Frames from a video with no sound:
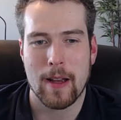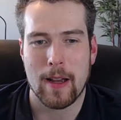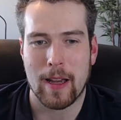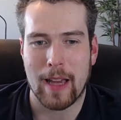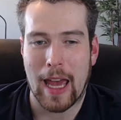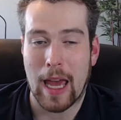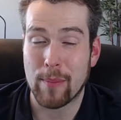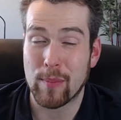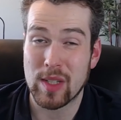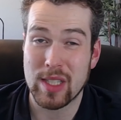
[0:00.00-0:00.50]

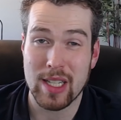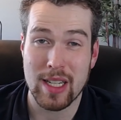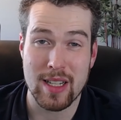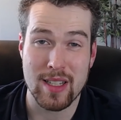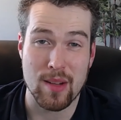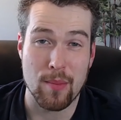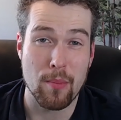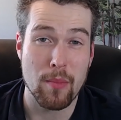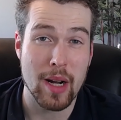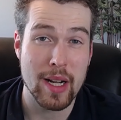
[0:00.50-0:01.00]
Edmonton is
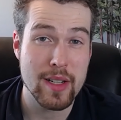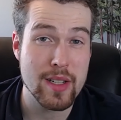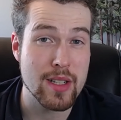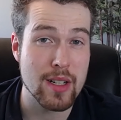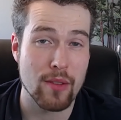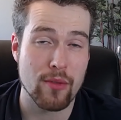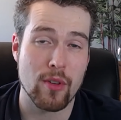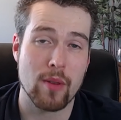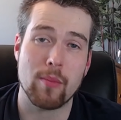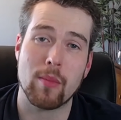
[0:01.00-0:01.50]
a much
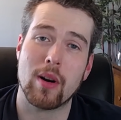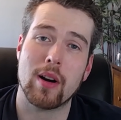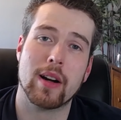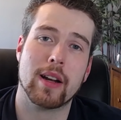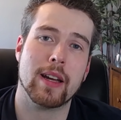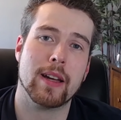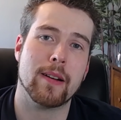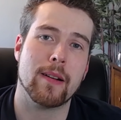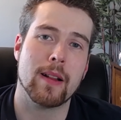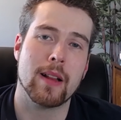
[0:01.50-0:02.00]
different
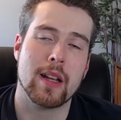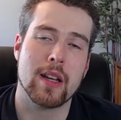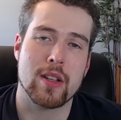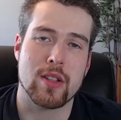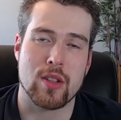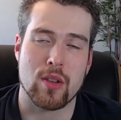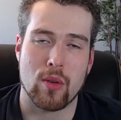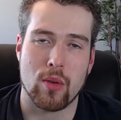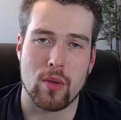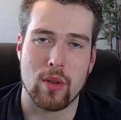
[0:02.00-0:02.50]
market,
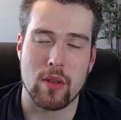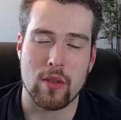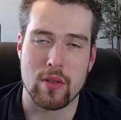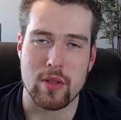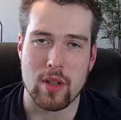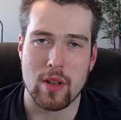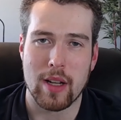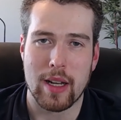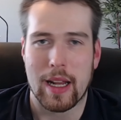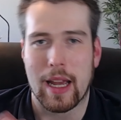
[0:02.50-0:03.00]
so there's a
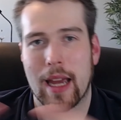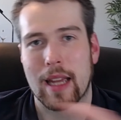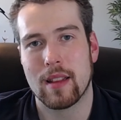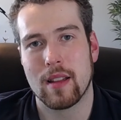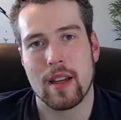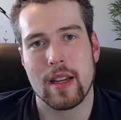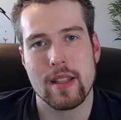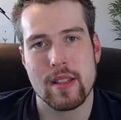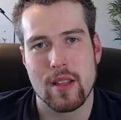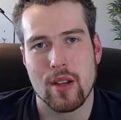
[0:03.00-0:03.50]
lot of
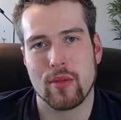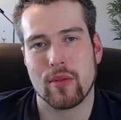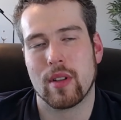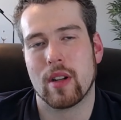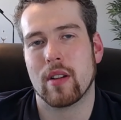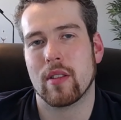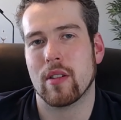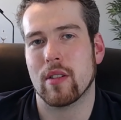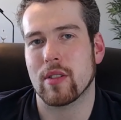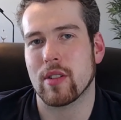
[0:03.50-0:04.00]
headlines out
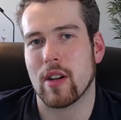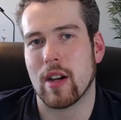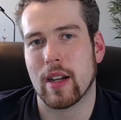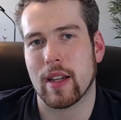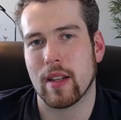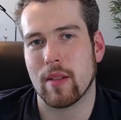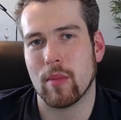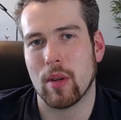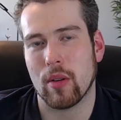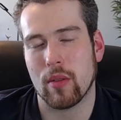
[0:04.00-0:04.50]
there that are
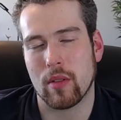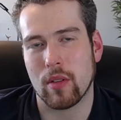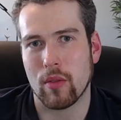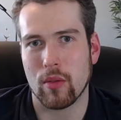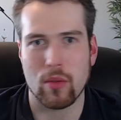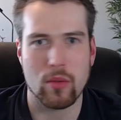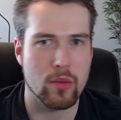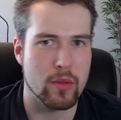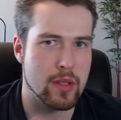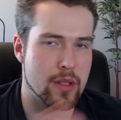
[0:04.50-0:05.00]
talking about,
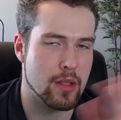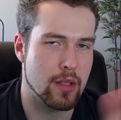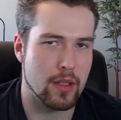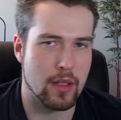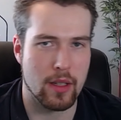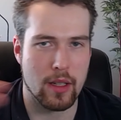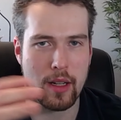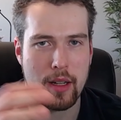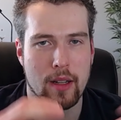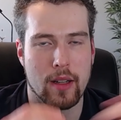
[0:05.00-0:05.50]
is
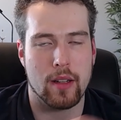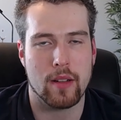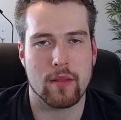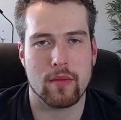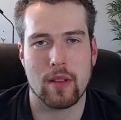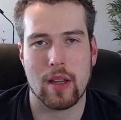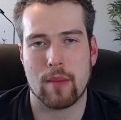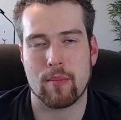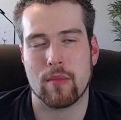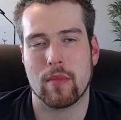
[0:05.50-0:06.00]

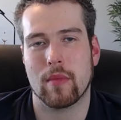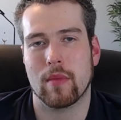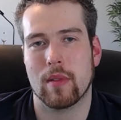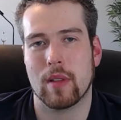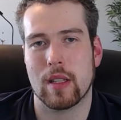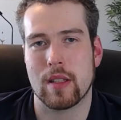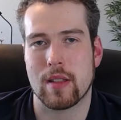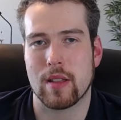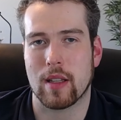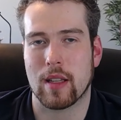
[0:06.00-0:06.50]

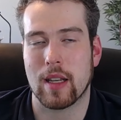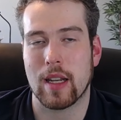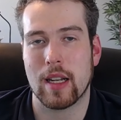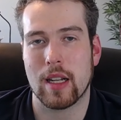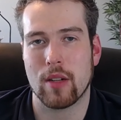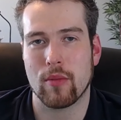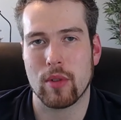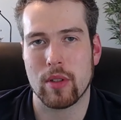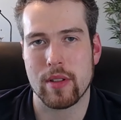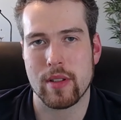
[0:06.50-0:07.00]
the
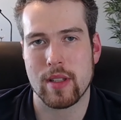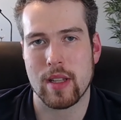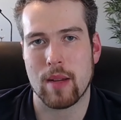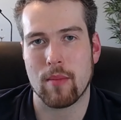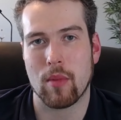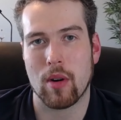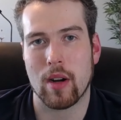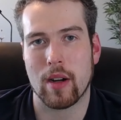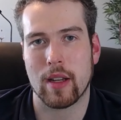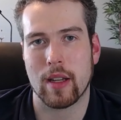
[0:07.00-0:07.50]
Canadian real estate
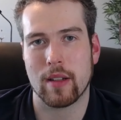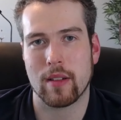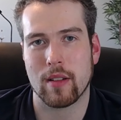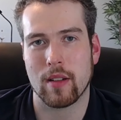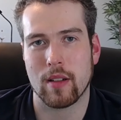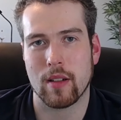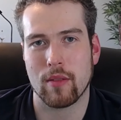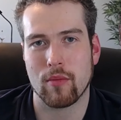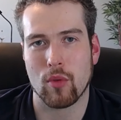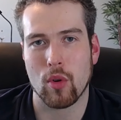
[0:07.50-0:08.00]
market going
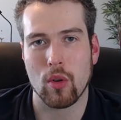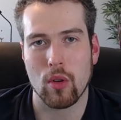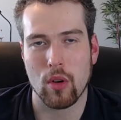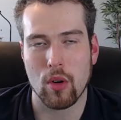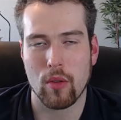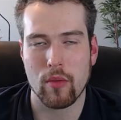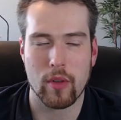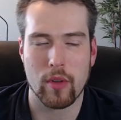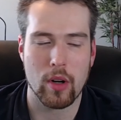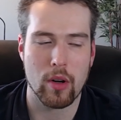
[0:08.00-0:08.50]
to roll
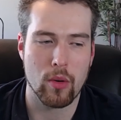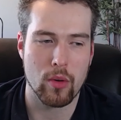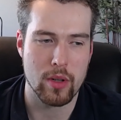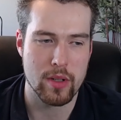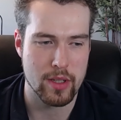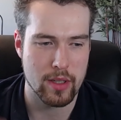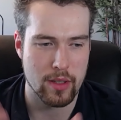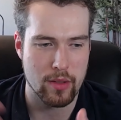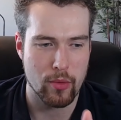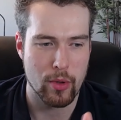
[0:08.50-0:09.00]
over, or
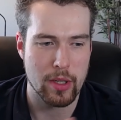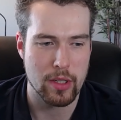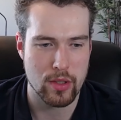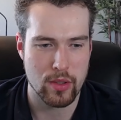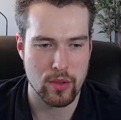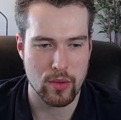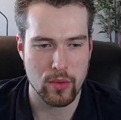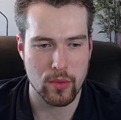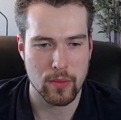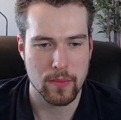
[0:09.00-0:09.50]
is it going
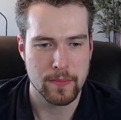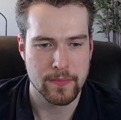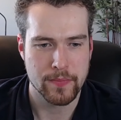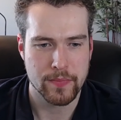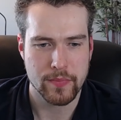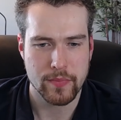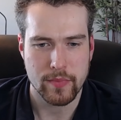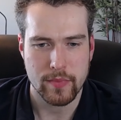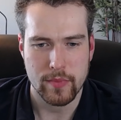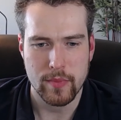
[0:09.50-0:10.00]
to
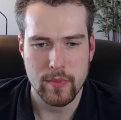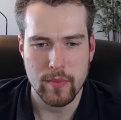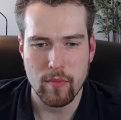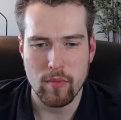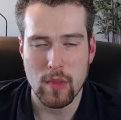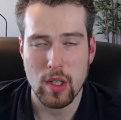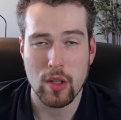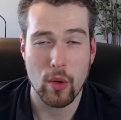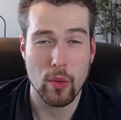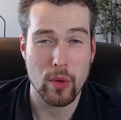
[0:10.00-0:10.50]

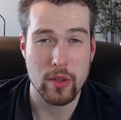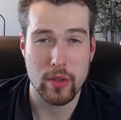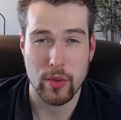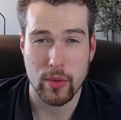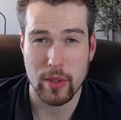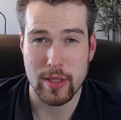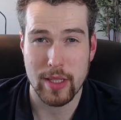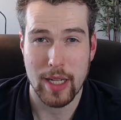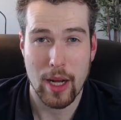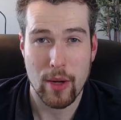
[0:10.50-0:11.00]
go into
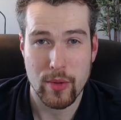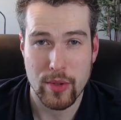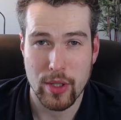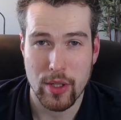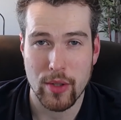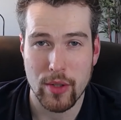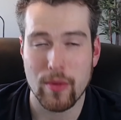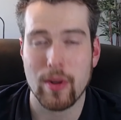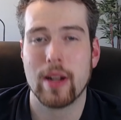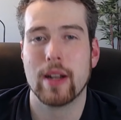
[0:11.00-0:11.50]
a
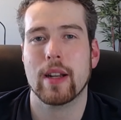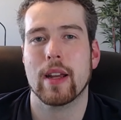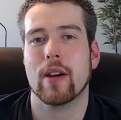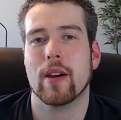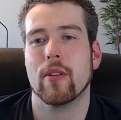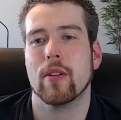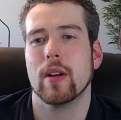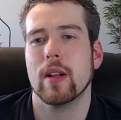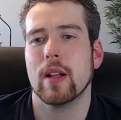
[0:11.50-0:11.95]
downturn right now?